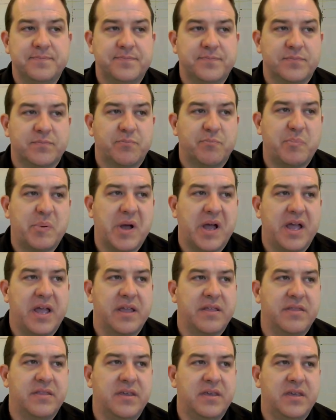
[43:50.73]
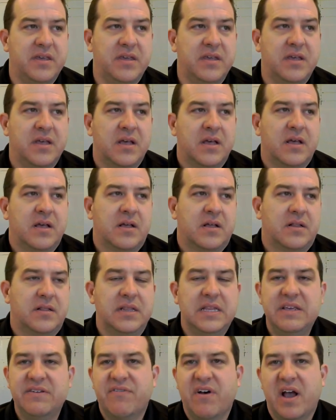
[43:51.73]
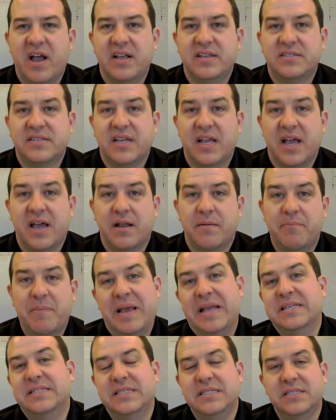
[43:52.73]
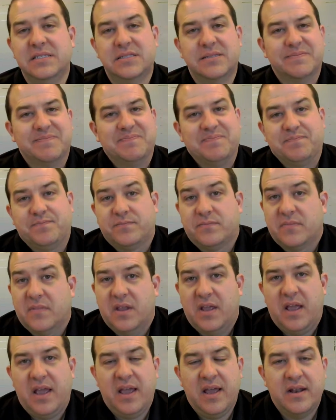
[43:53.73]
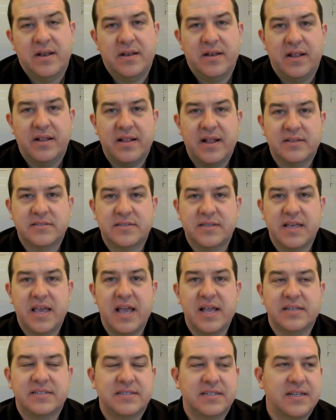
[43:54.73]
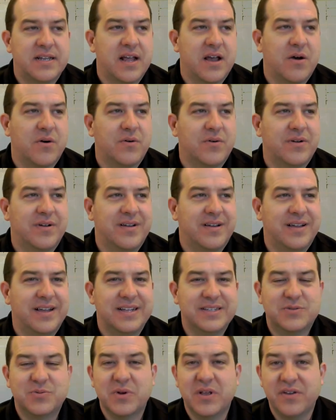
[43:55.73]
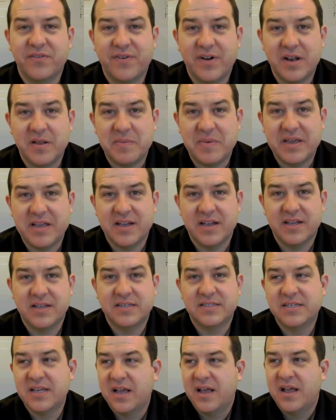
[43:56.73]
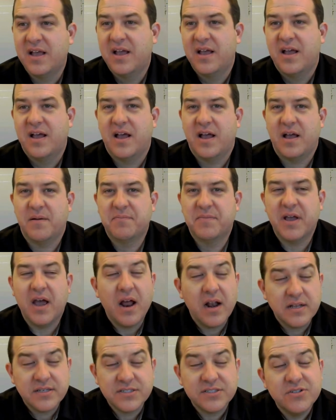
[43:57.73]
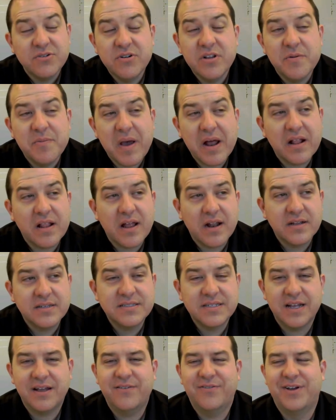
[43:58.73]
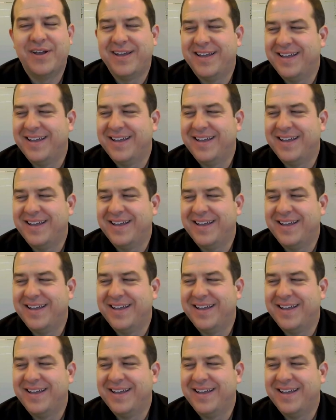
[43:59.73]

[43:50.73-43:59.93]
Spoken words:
buying the Levi's at Macy's. And that's the case. Now, it's really funny because I'm kind of snooty about a lot of stuff.